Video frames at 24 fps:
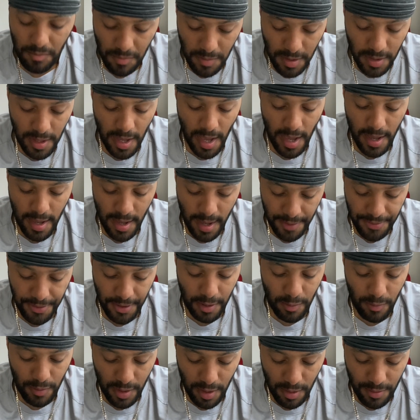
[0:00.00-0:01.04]
Yeah, I
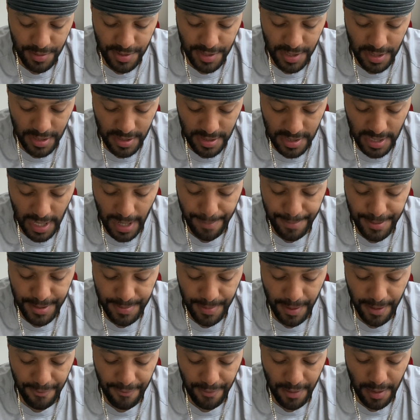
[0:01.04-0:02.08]
think we're going to see a stoppage
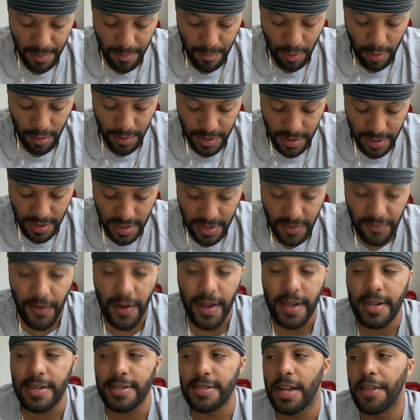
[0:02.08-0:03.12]
by Frank Martin in this
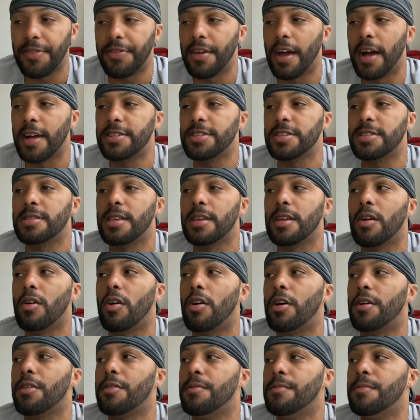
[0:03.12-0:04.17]
fight, because I just think
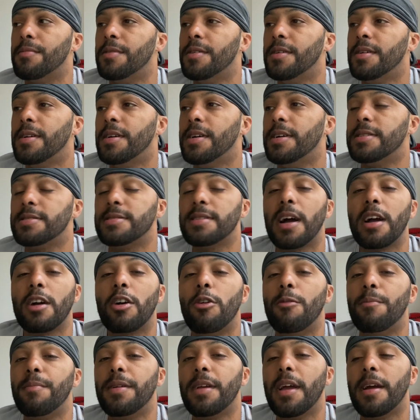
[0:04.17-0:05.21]
Artem is not
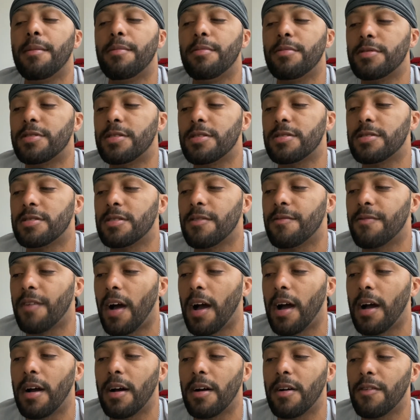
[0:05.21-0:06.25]
going to be able to
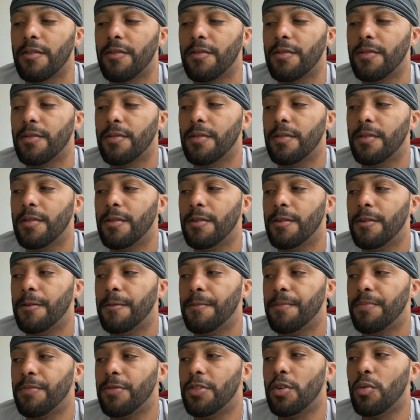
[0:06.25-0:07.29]
survive
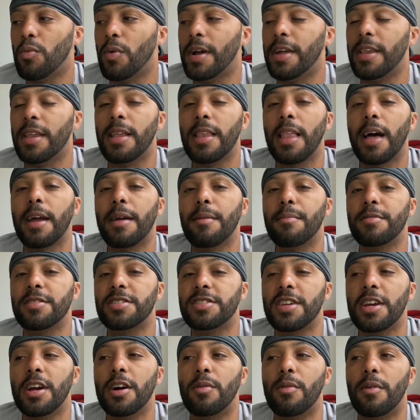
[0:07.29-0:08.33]
the way that, like,
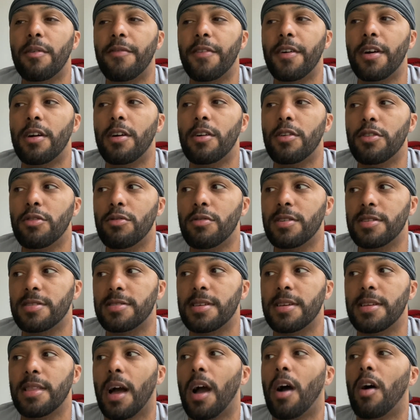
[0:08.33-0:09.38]
Michelle Rivera, you can
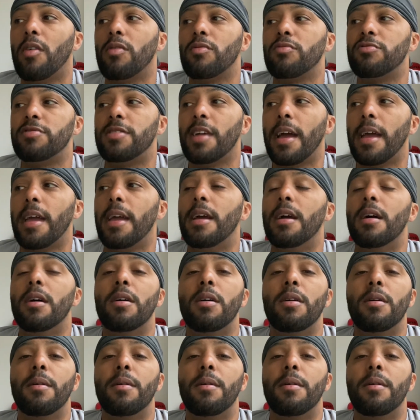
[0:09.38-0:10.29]
see, like, oh, damn,